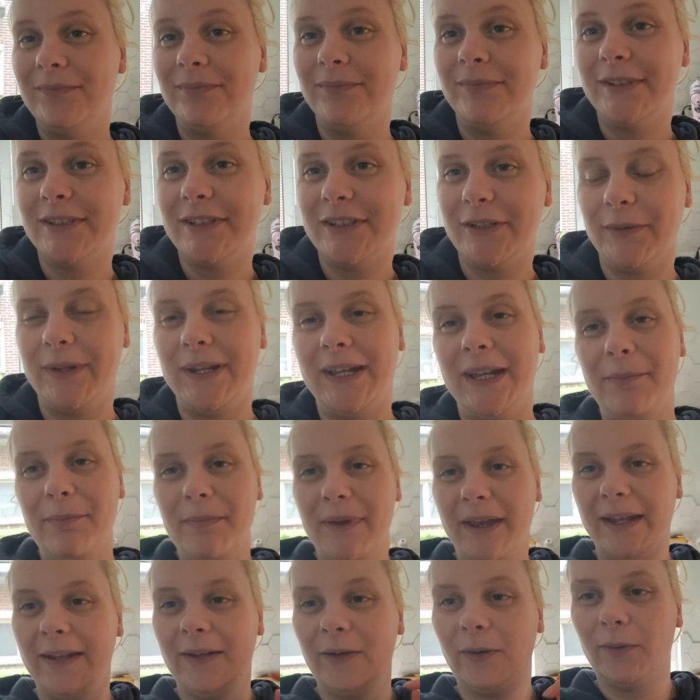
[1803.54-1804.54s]
So we did
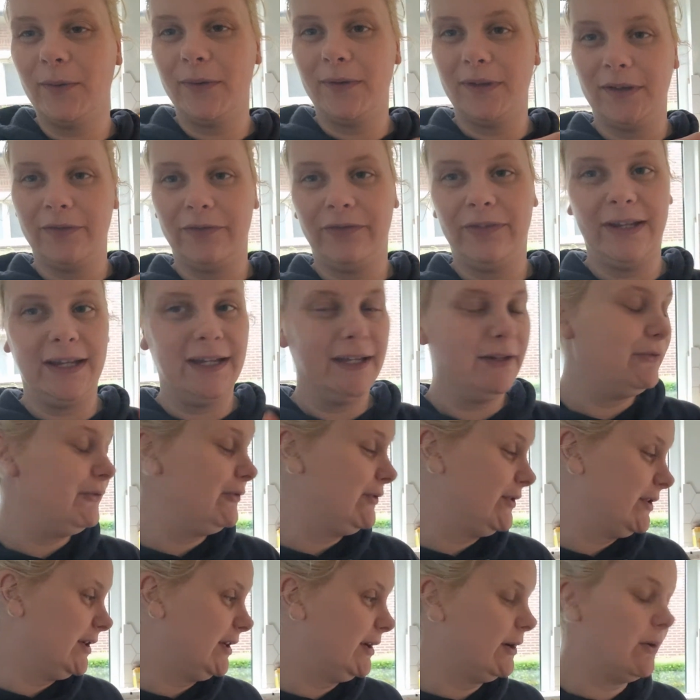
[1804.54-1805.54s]
make the filling
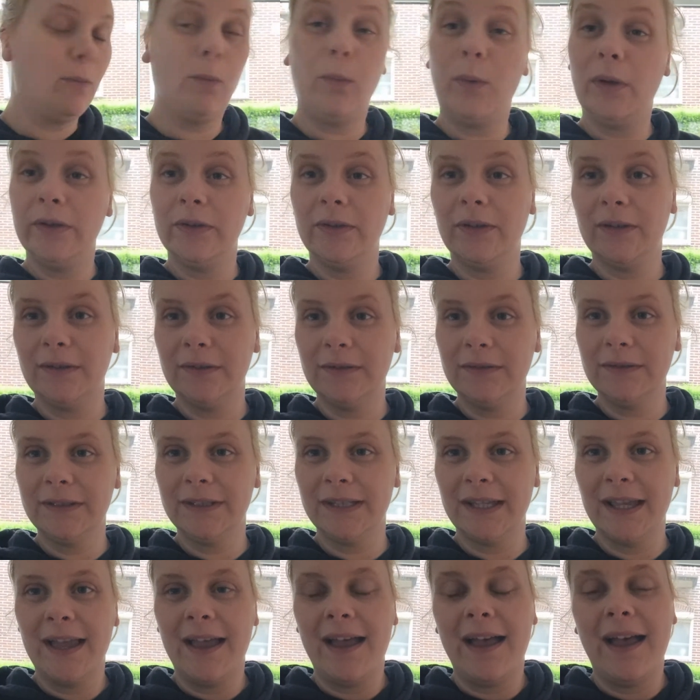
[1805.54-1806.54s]
for the wontons,
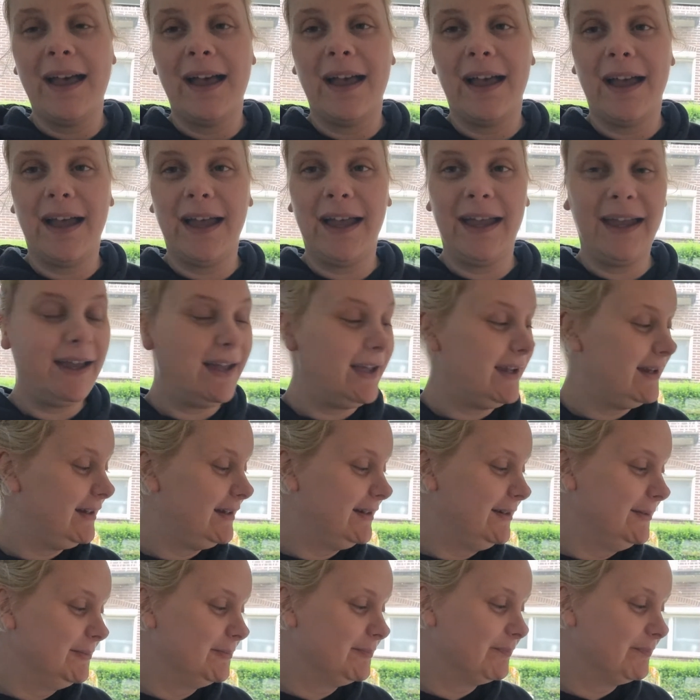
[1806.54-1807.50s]
and